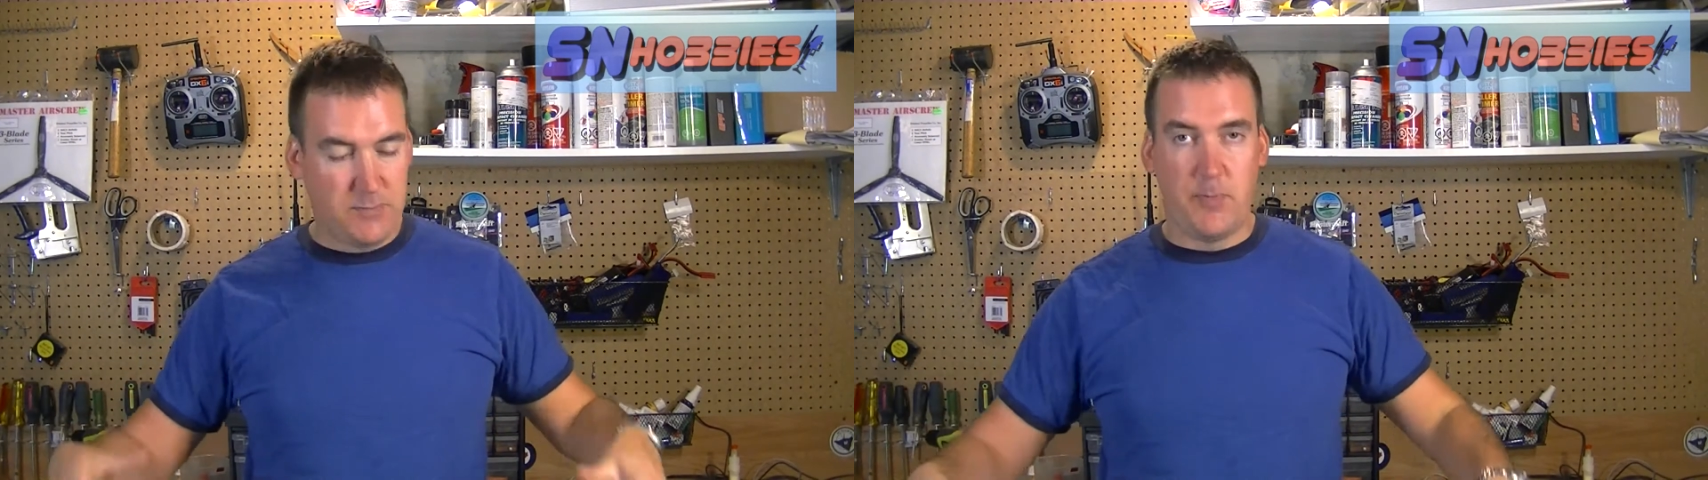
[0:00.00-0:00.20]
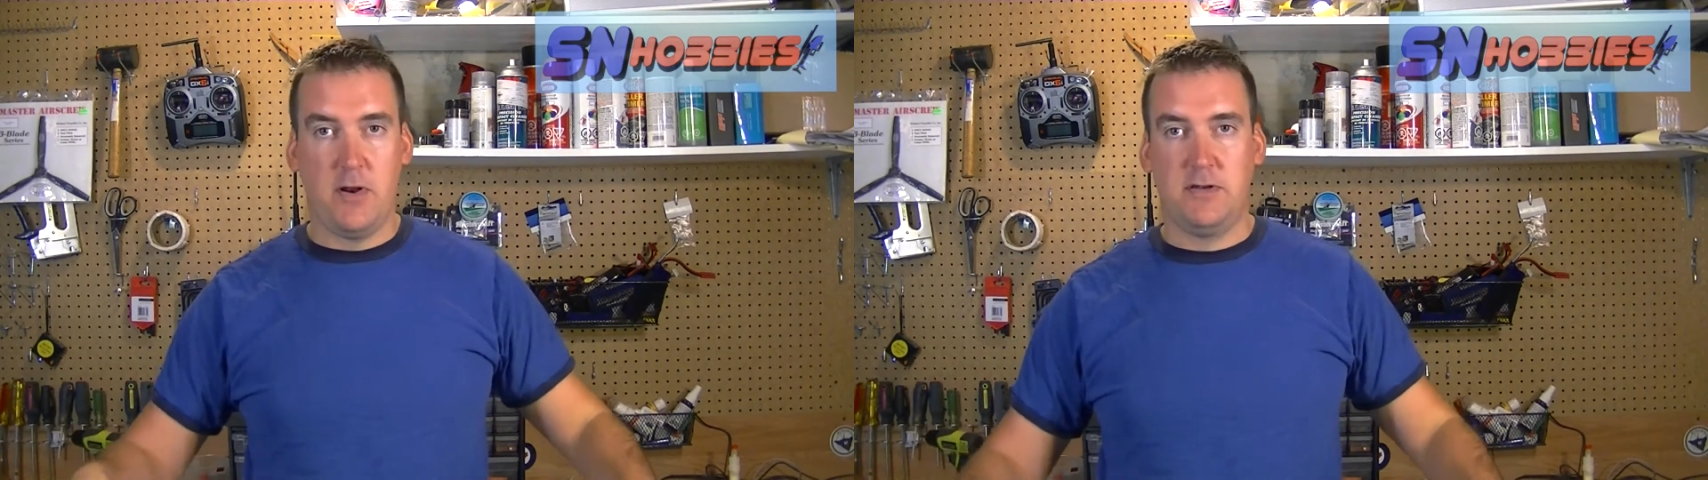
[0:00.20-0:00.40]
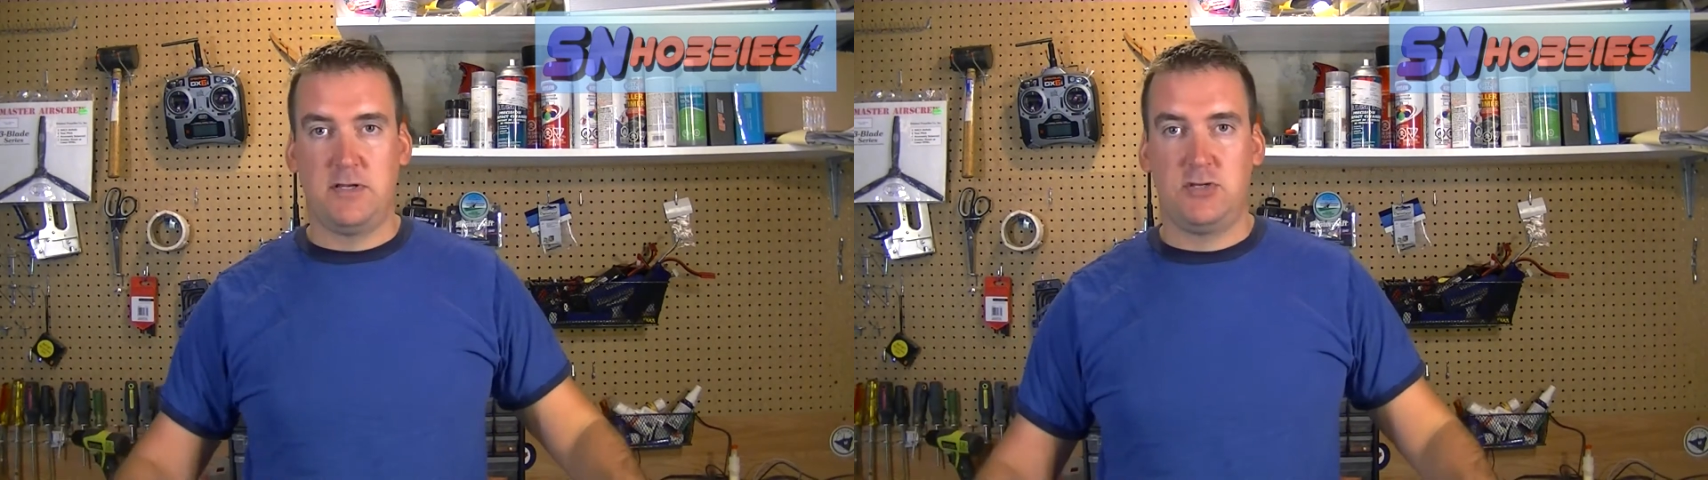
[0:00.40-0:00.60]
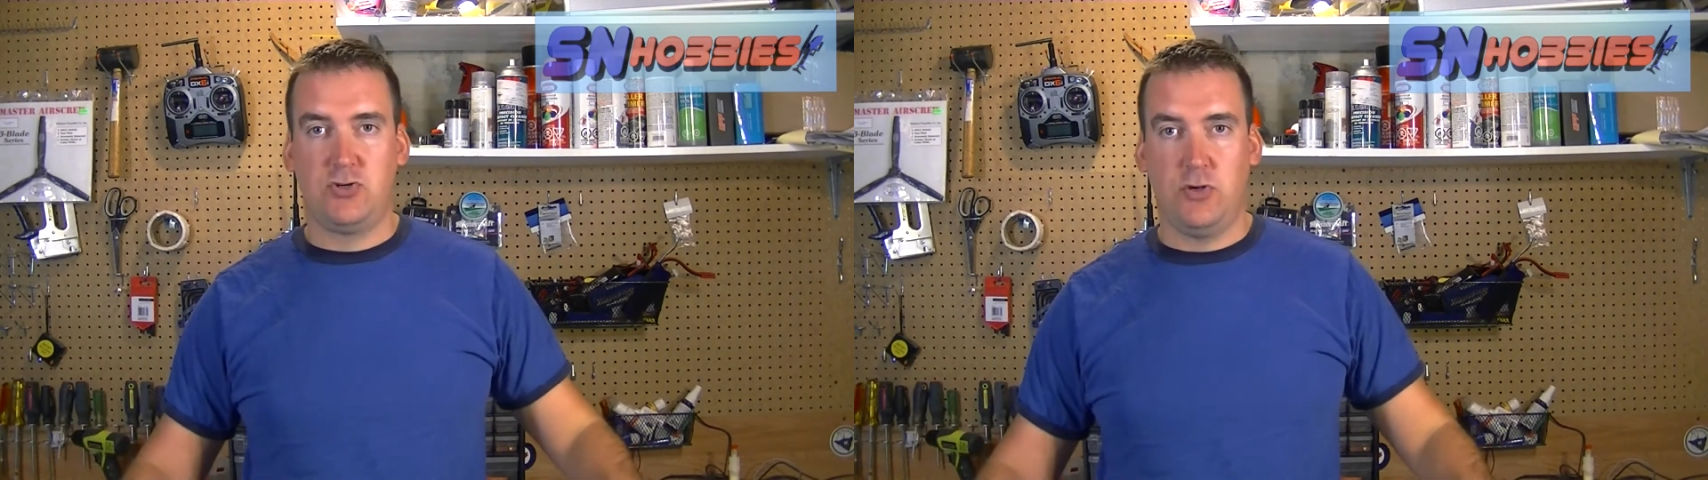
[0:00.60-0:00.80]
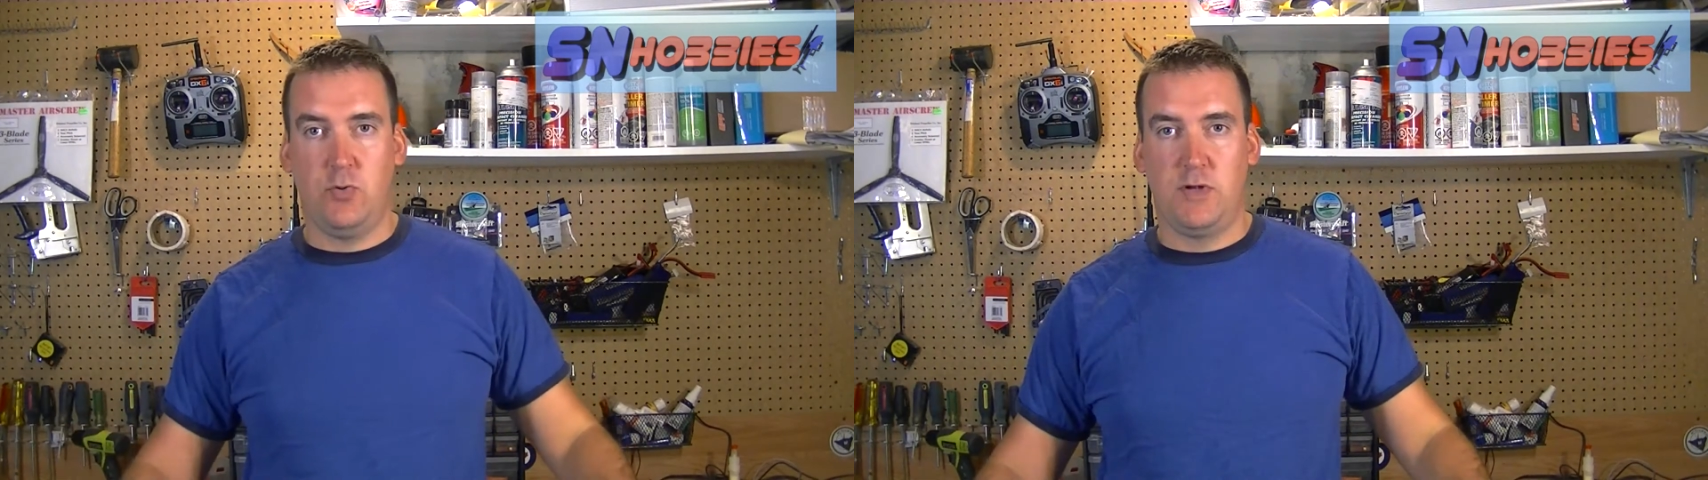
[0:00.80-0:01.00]
prepared it to
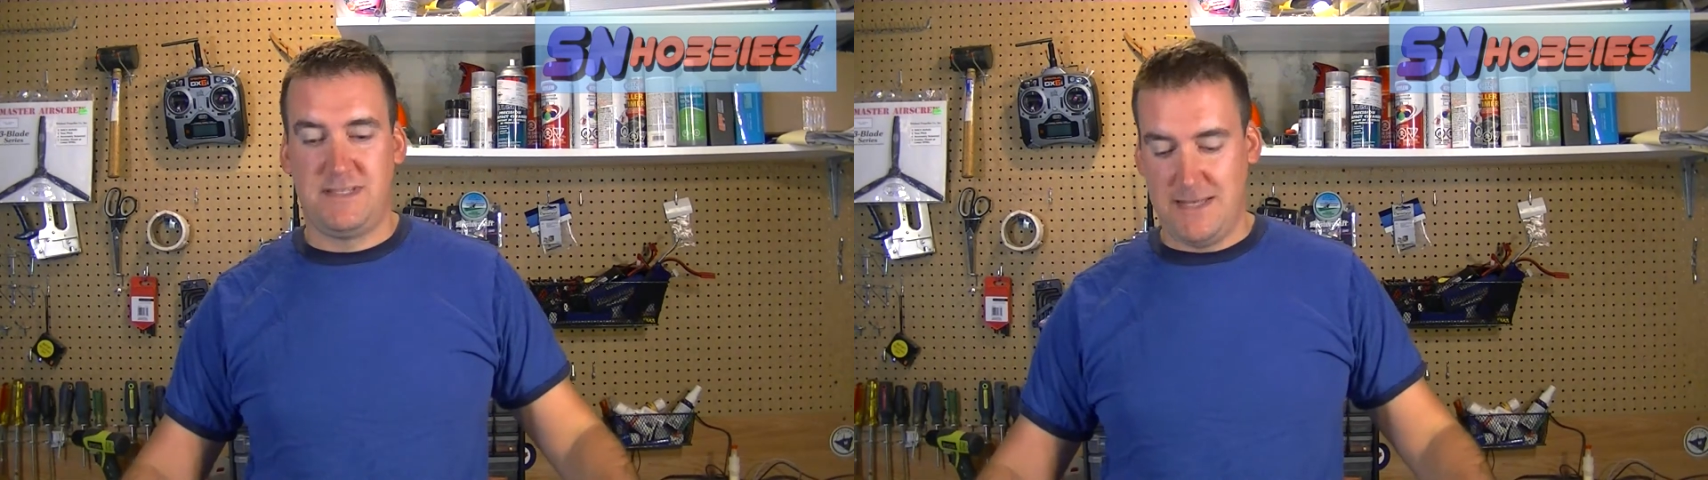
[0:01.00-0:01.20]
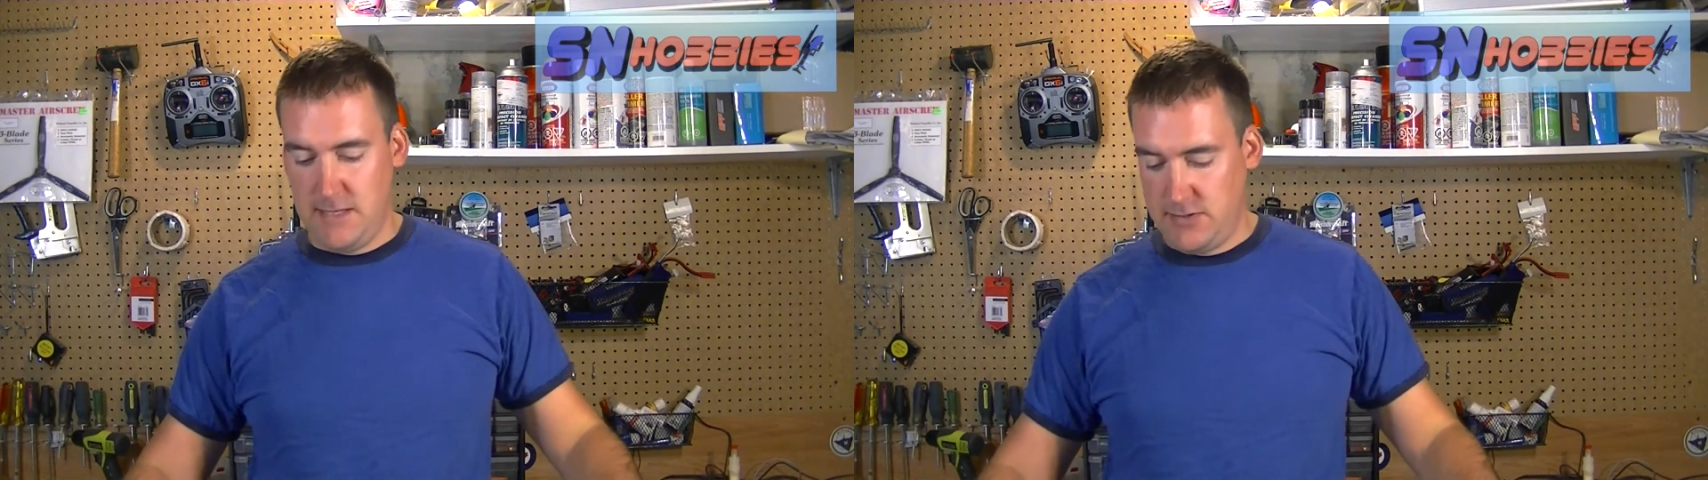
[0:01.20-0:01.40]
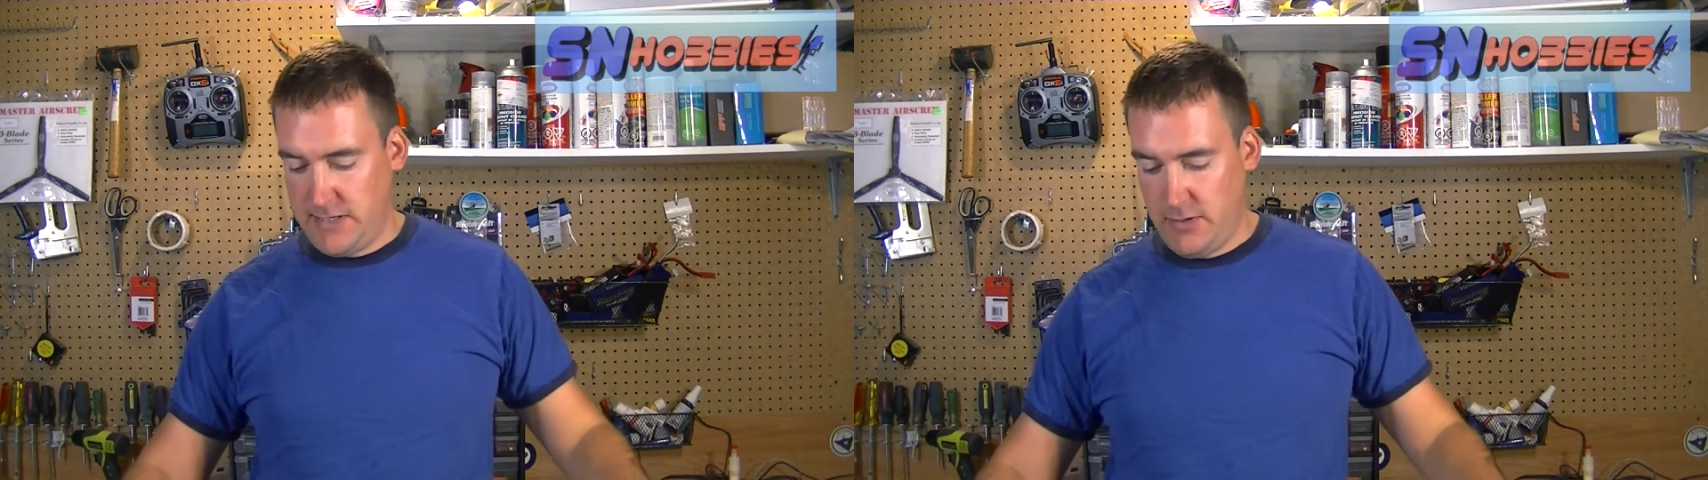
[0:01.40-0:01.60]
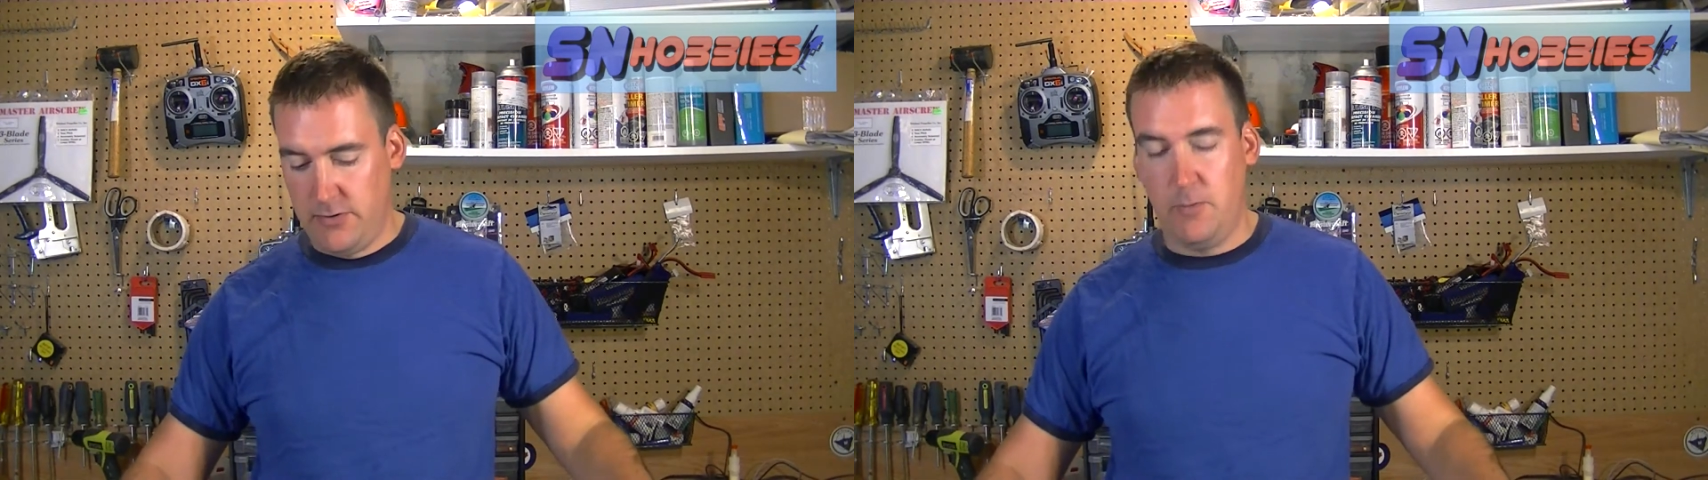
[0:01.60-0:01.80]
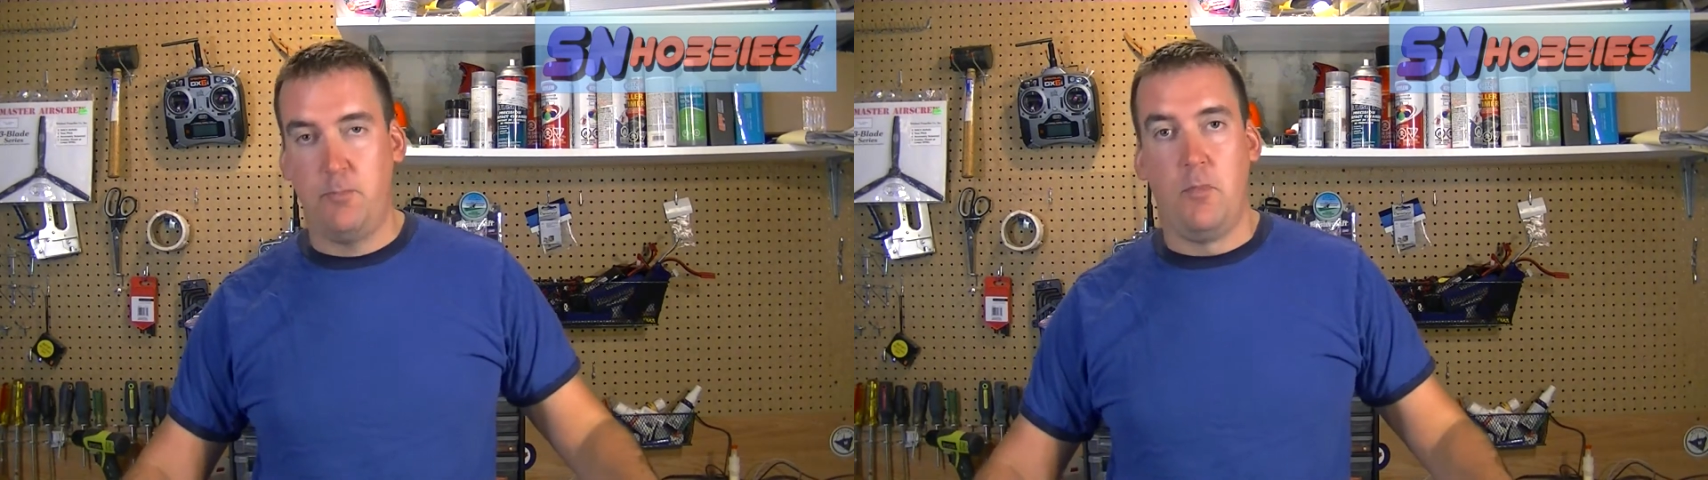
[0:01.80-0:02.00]
show you what's in there, taken all
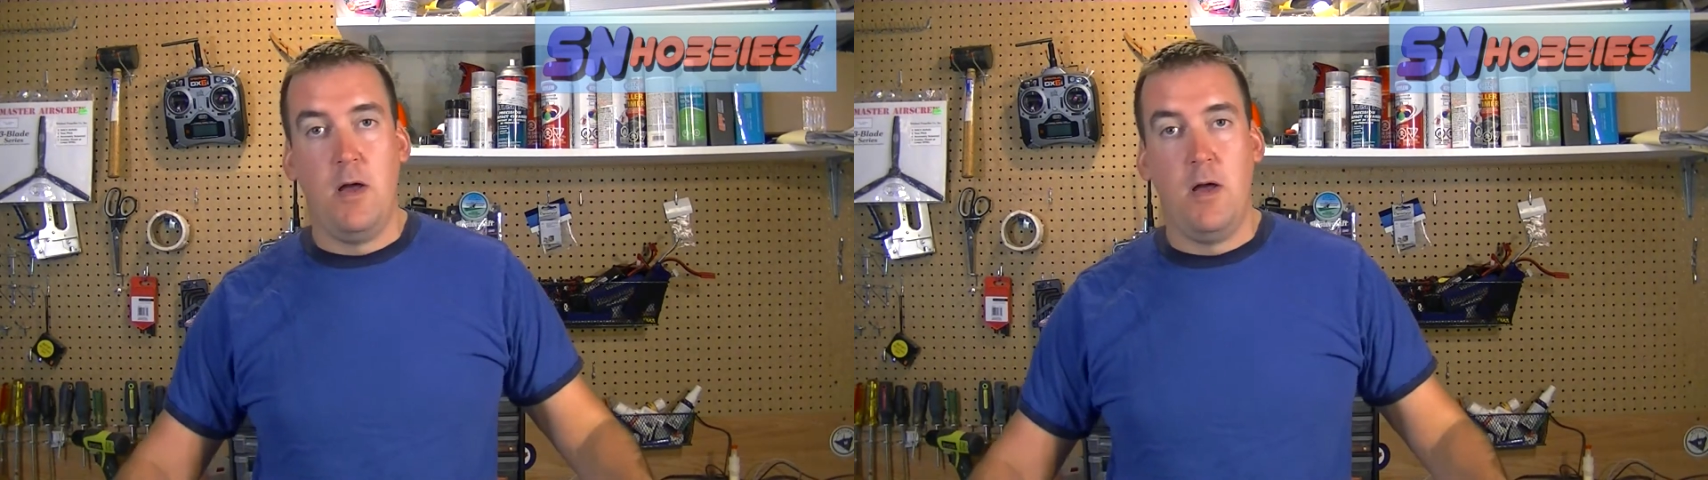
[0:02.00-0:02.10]
the